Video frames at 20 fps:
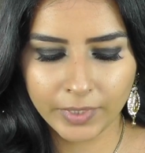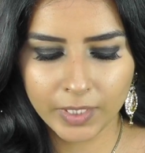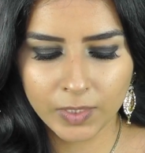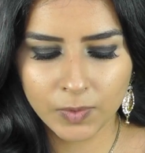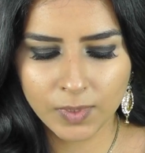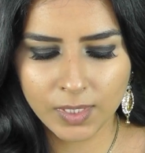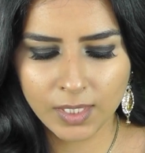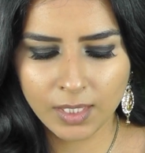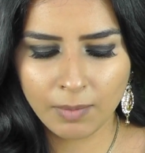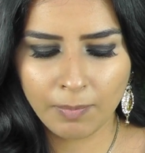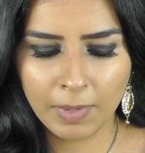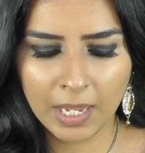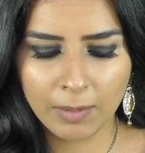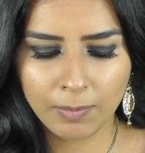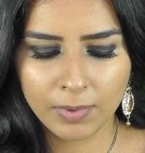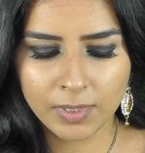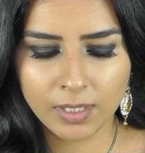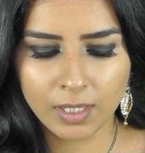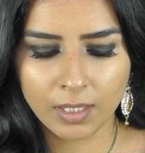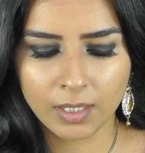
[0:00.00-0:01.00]
This was in the
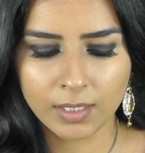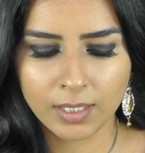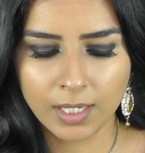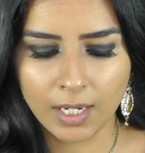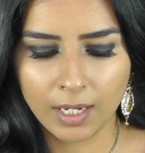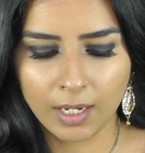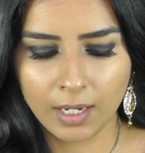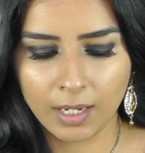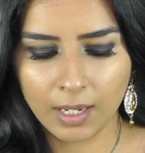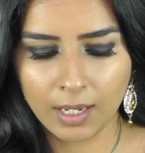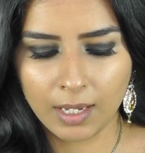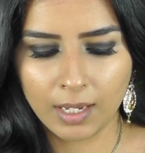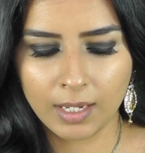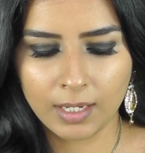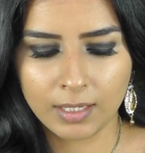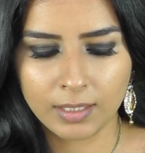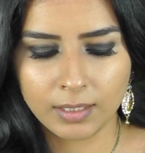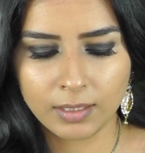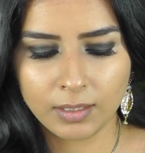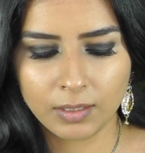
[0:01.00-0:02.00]
papers the other day
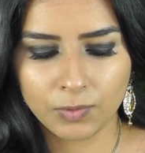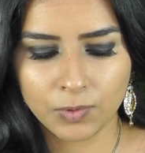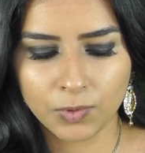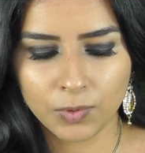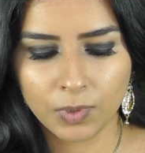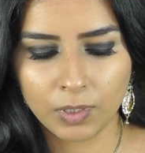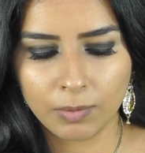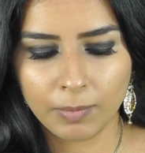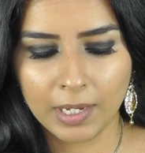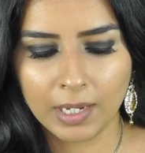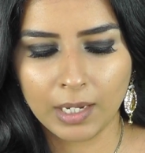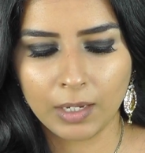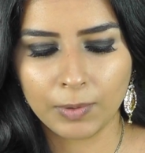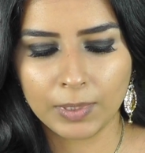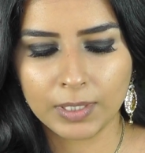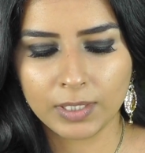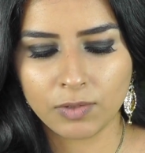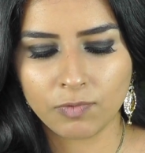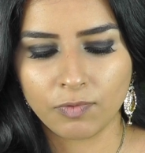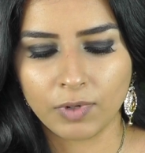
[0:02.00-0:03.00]
and they were talking about how
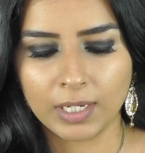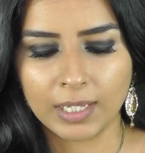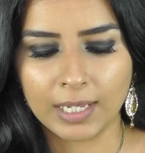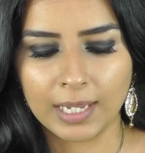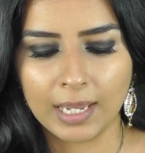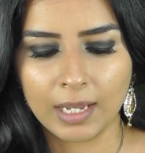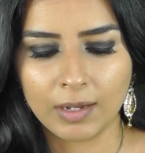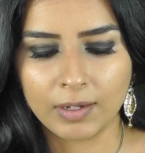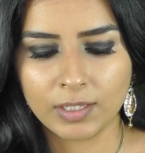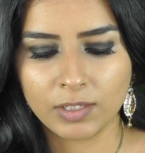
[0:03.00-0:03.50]
it's running out.